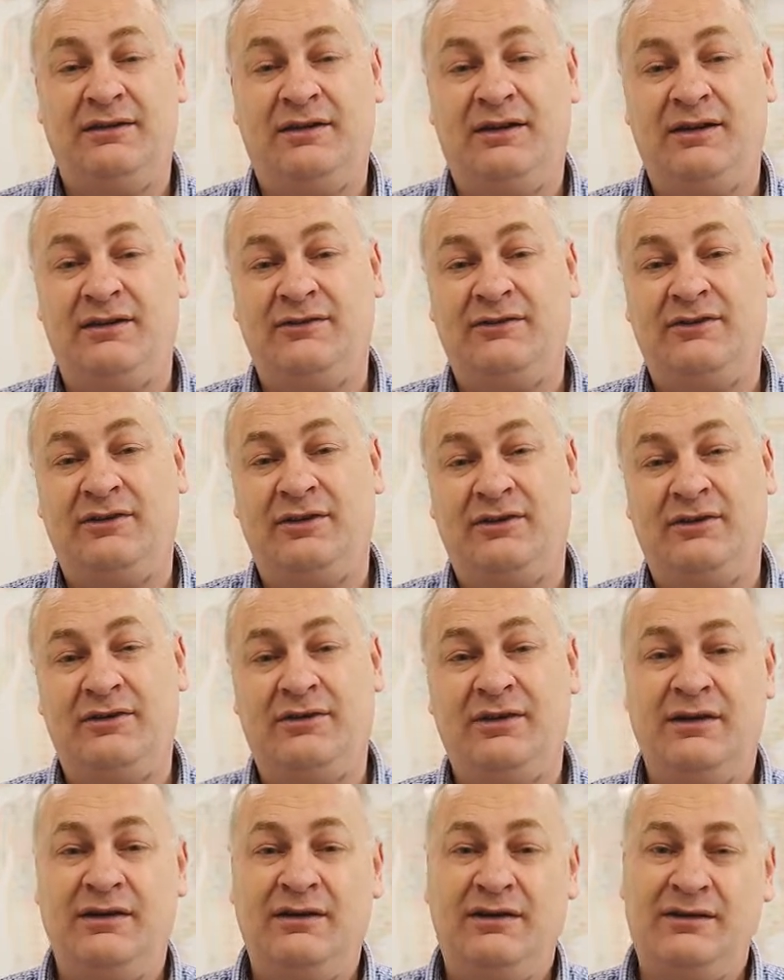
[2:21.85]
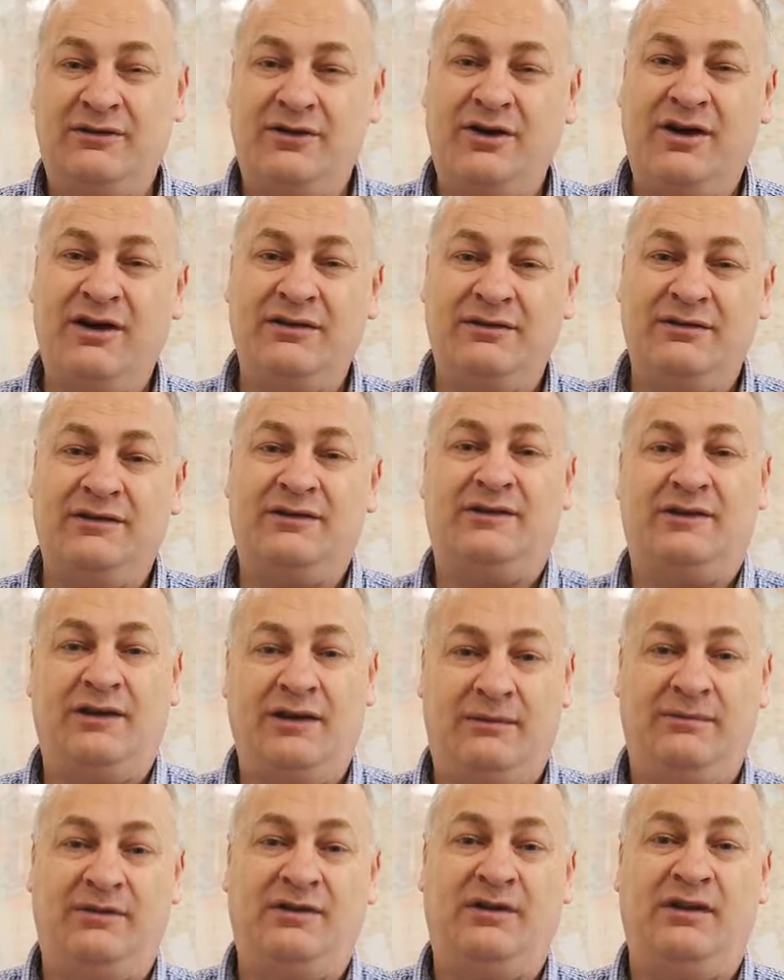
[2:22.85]
And so kind of the
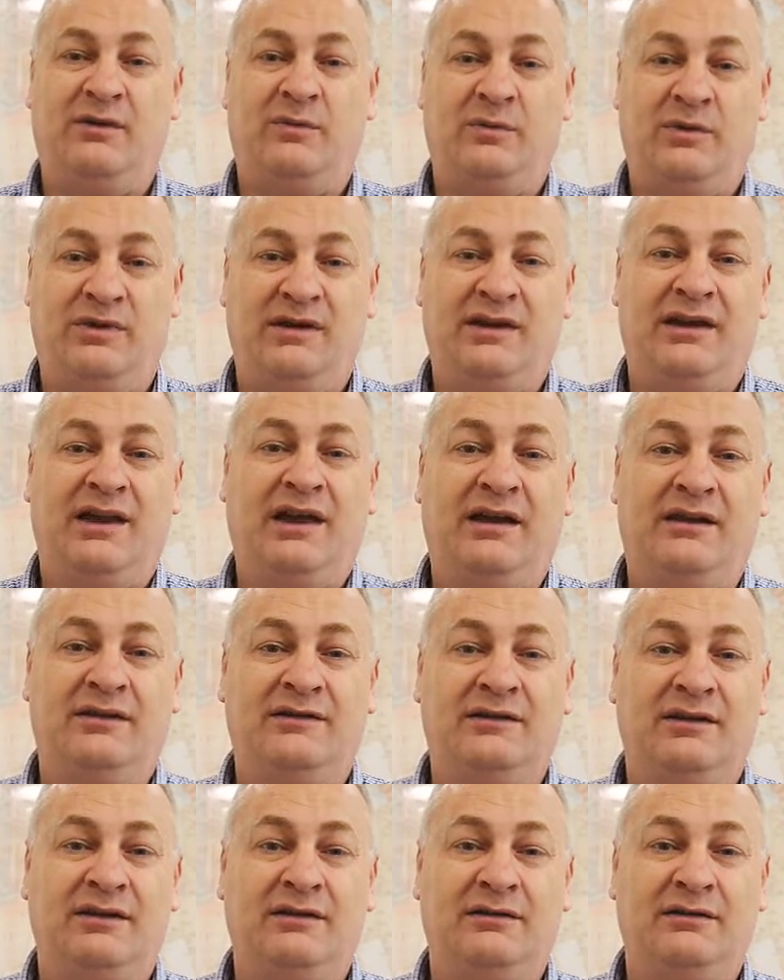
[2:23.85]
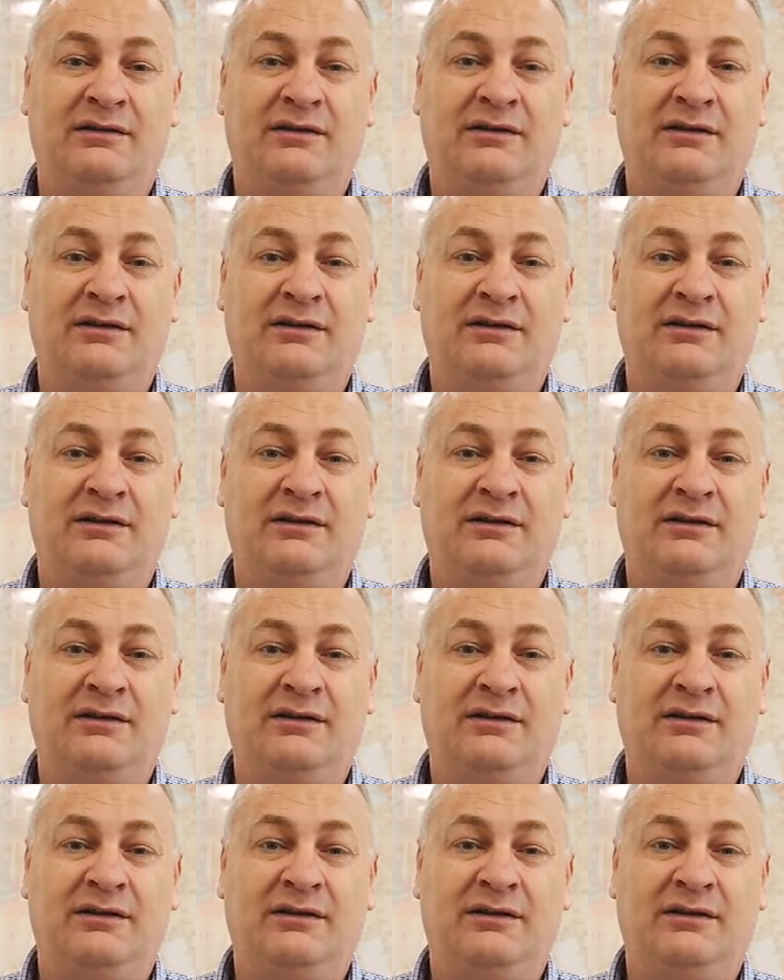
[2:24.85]
same thing with laser.